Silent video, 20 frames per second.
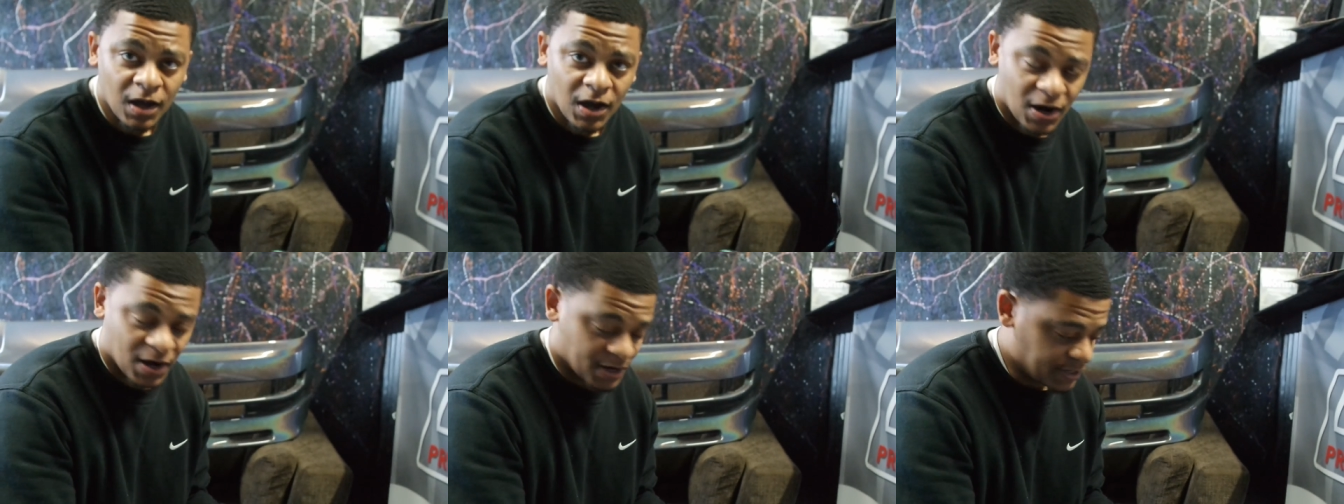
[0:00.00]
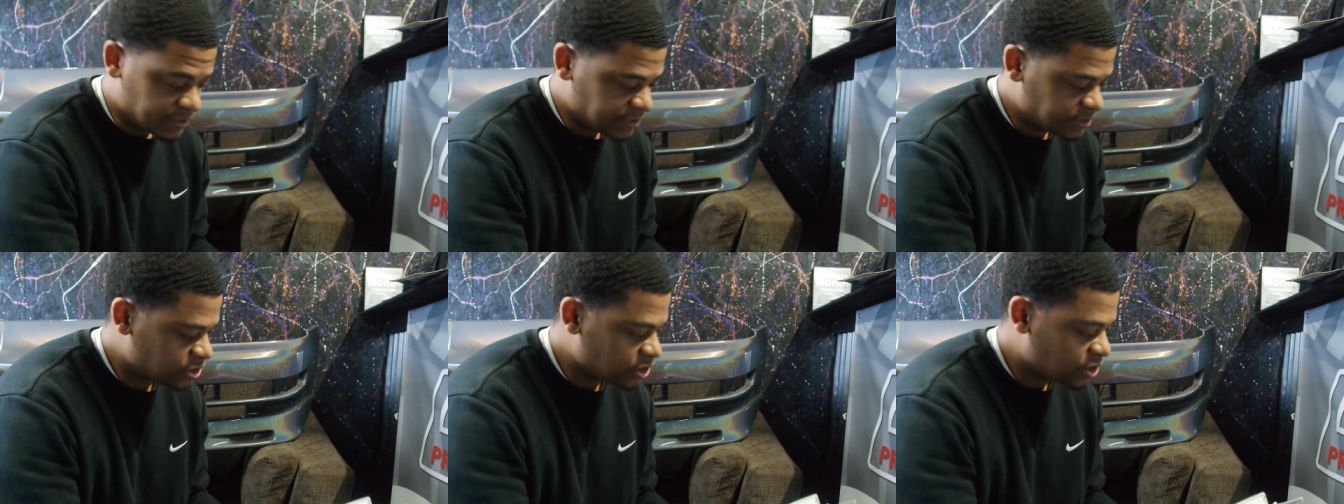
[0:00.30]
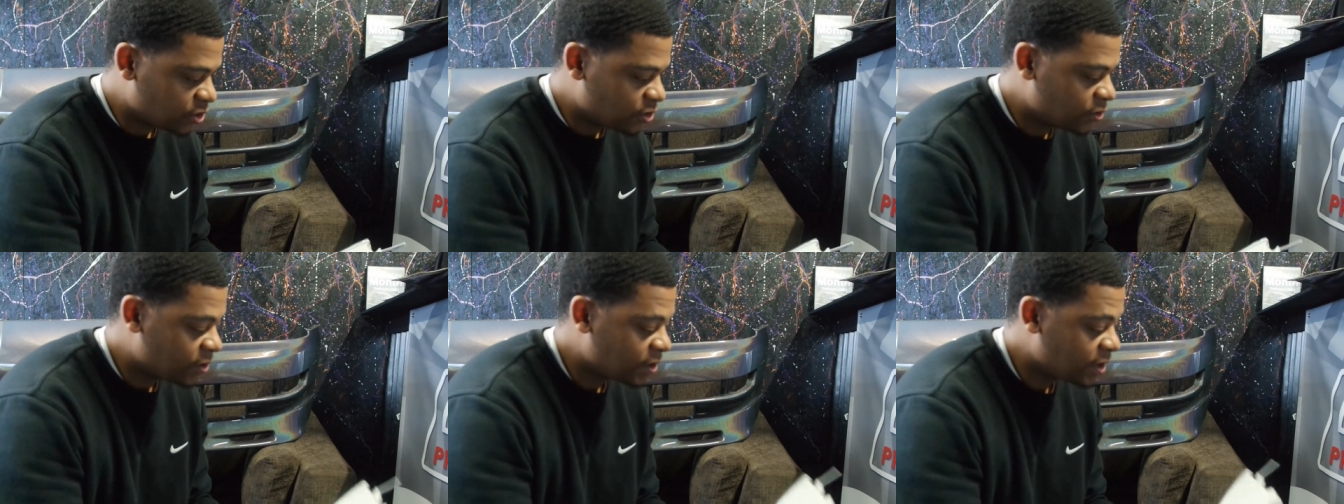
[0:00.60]
All right,
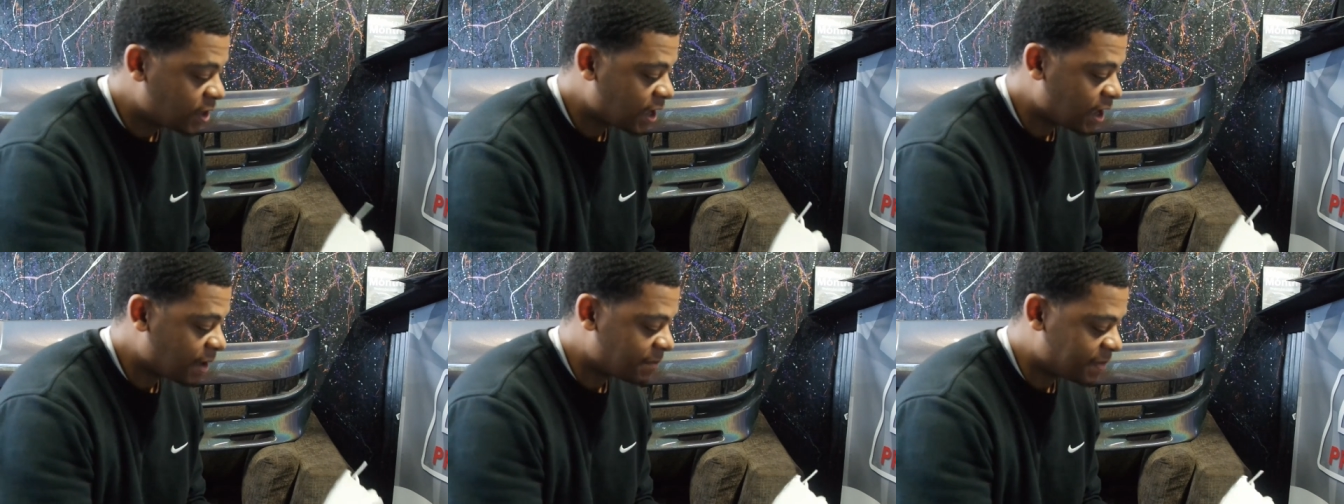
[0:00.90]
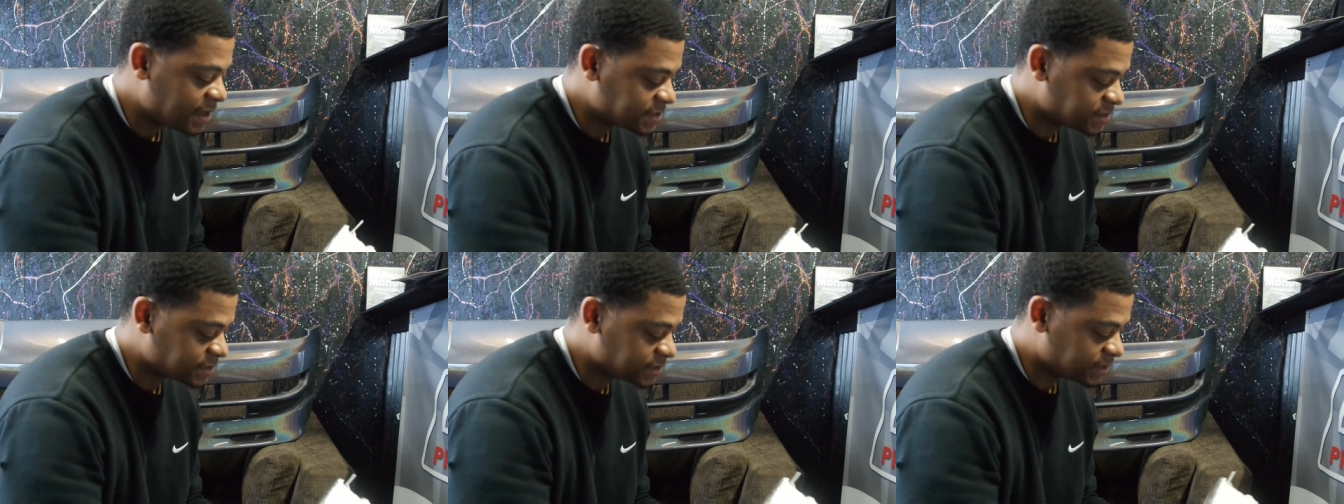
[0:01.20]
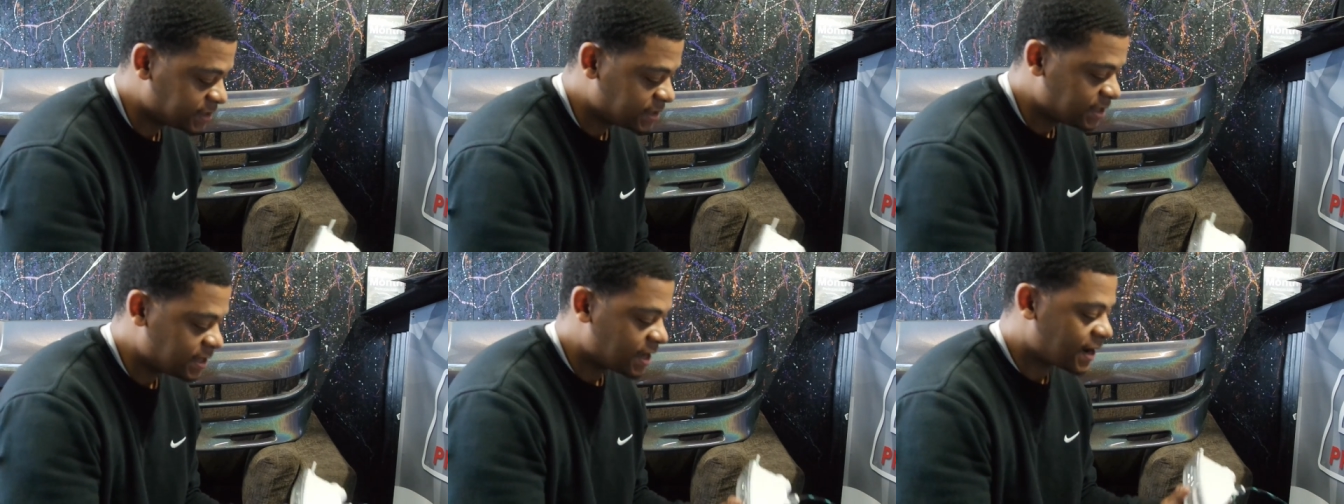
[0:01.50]
so
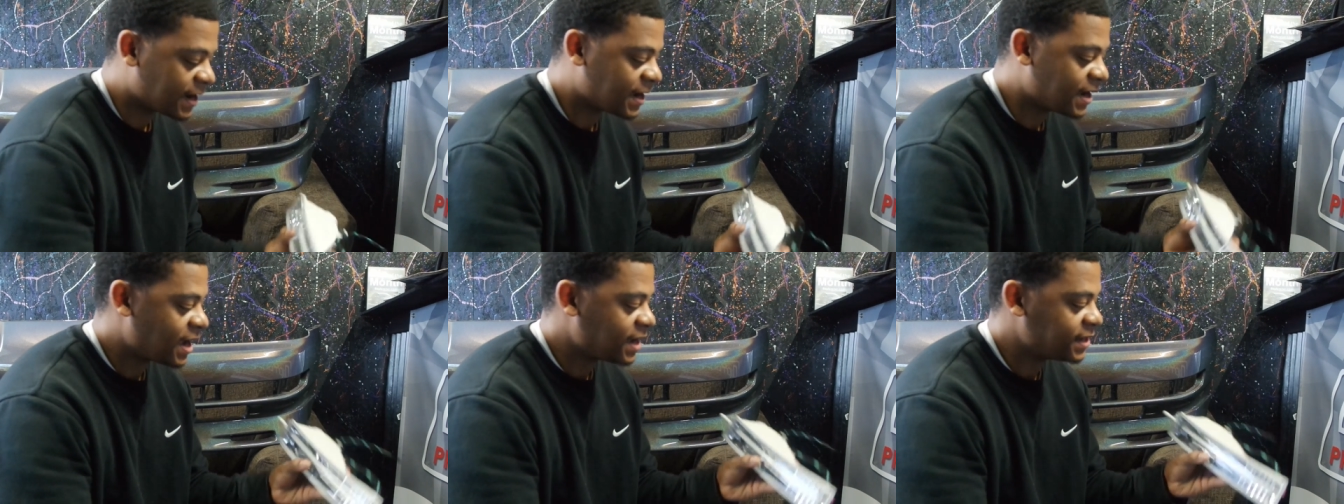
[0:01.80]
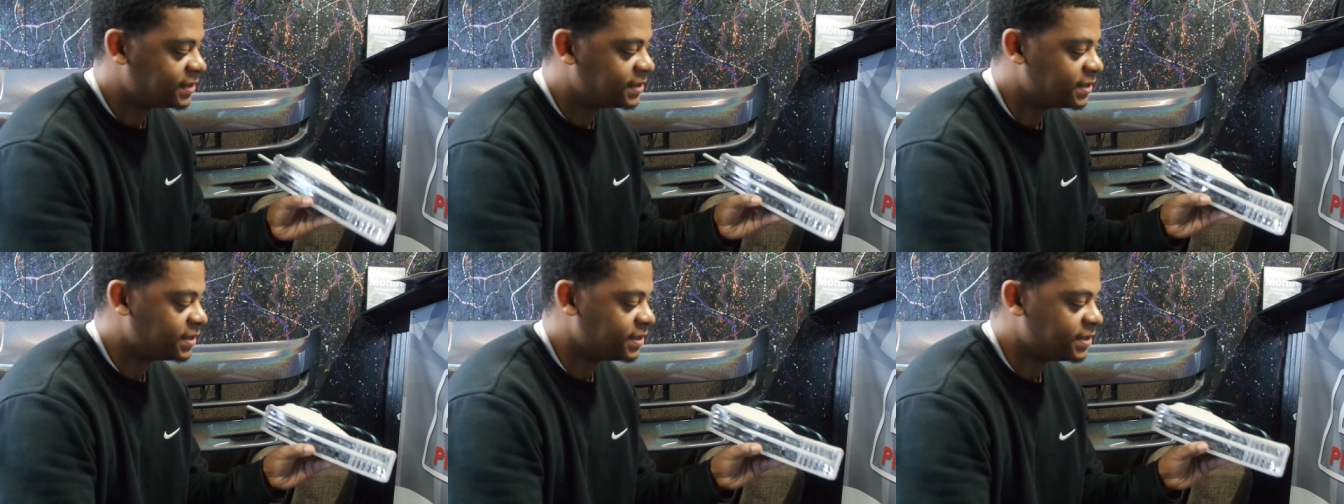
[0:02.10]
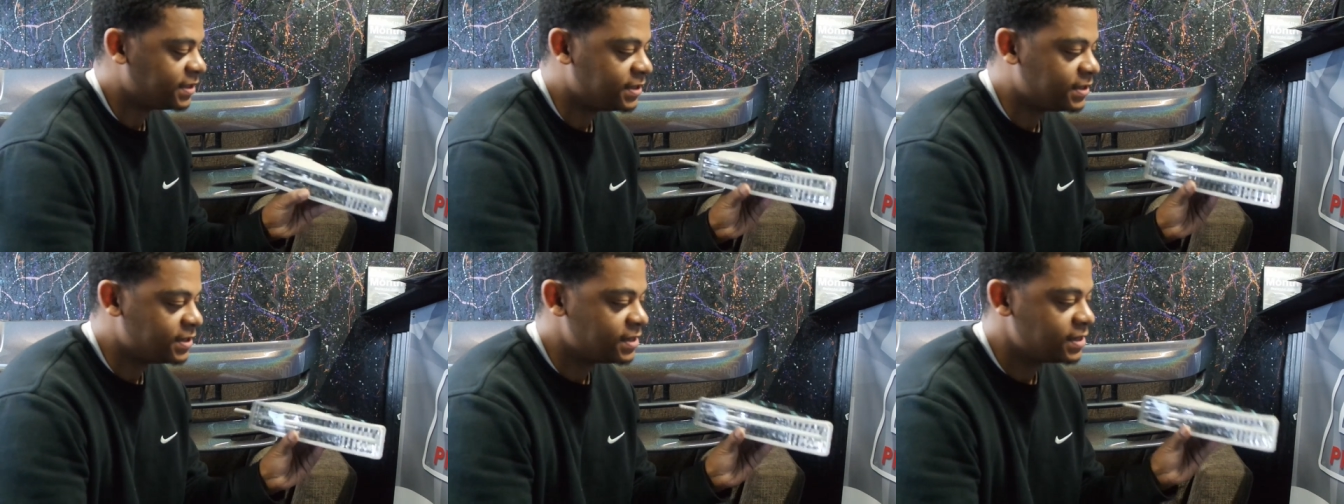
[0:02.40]
basically I got
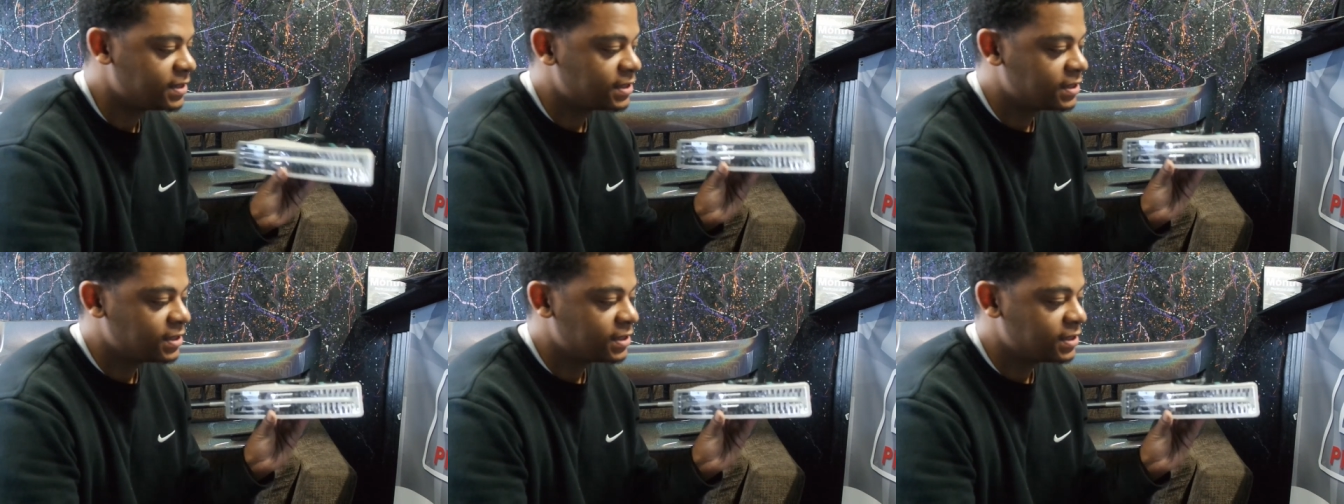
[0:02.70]
the